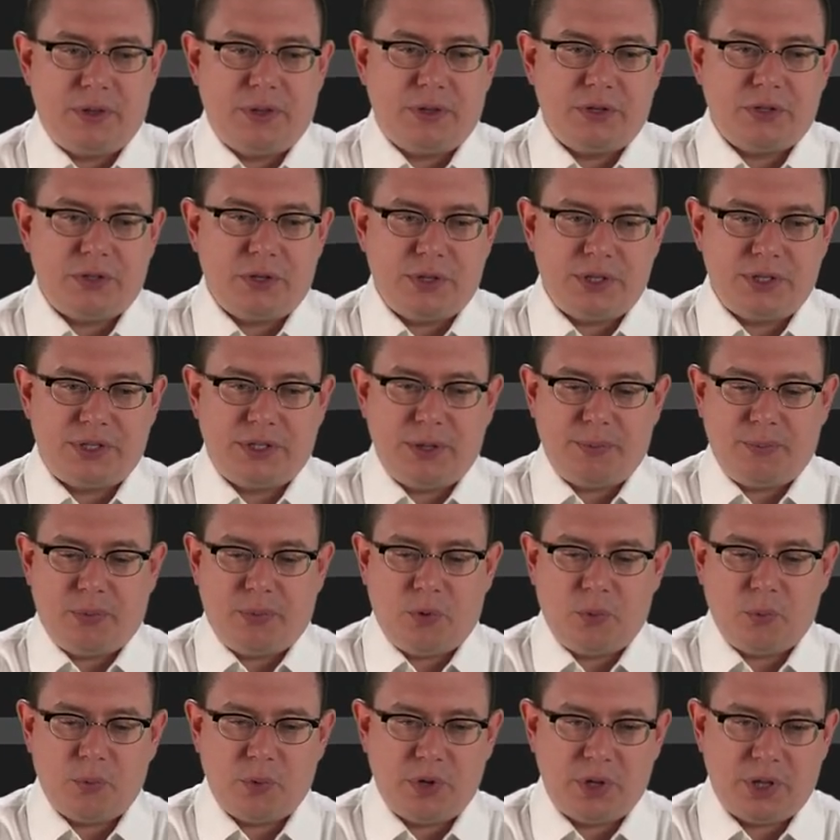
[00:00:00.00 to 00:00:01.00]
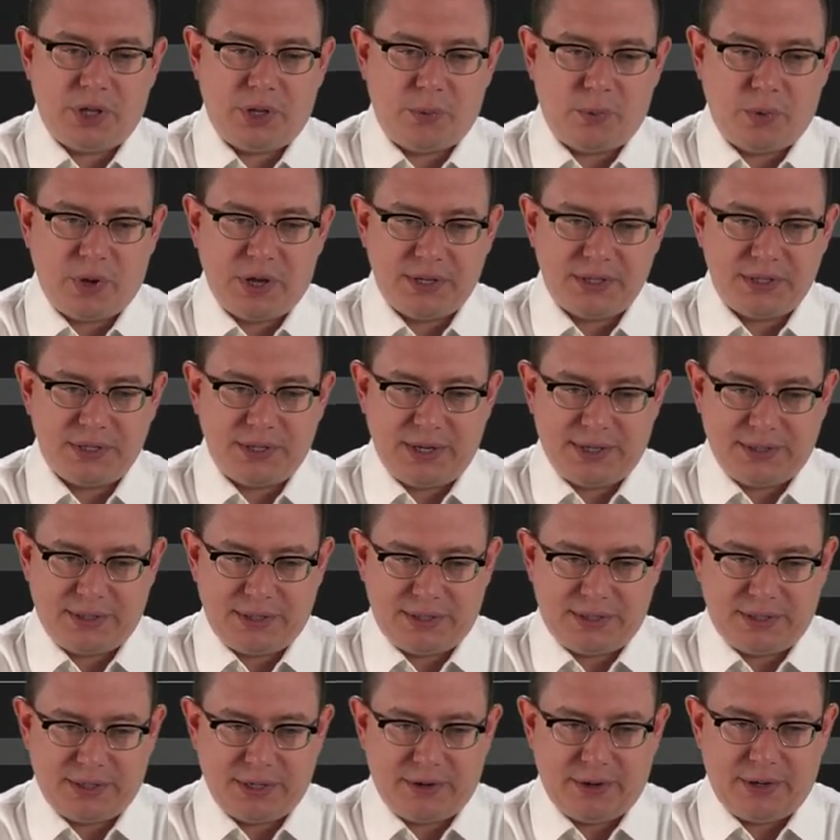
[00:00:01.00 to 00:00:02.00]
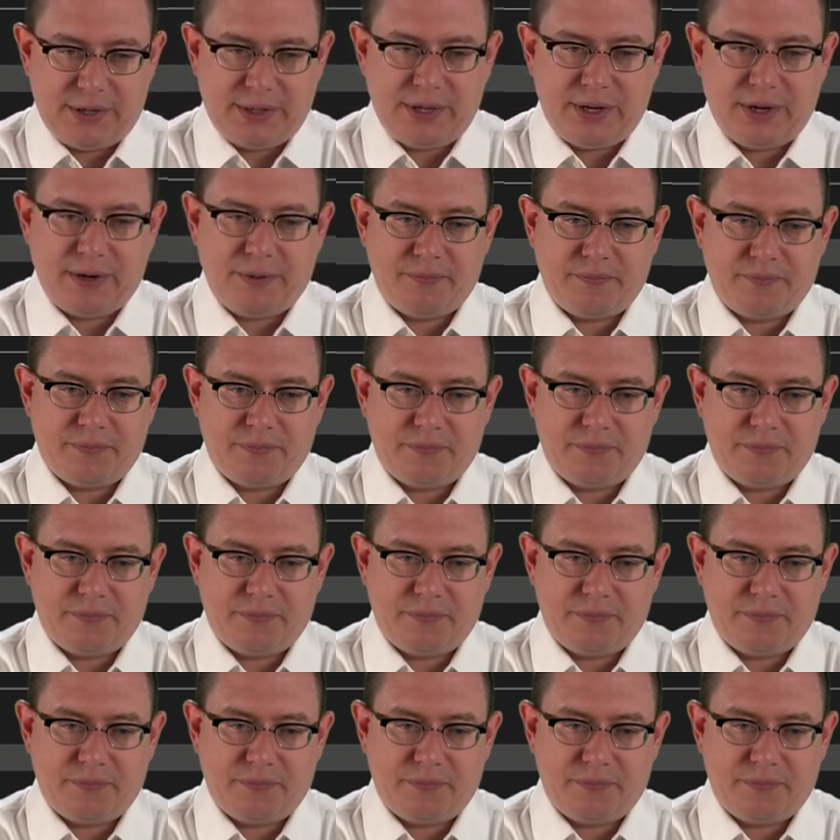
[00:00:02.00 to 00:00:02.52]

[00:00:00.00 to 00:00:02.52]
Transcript: So the simpl really was necessary there.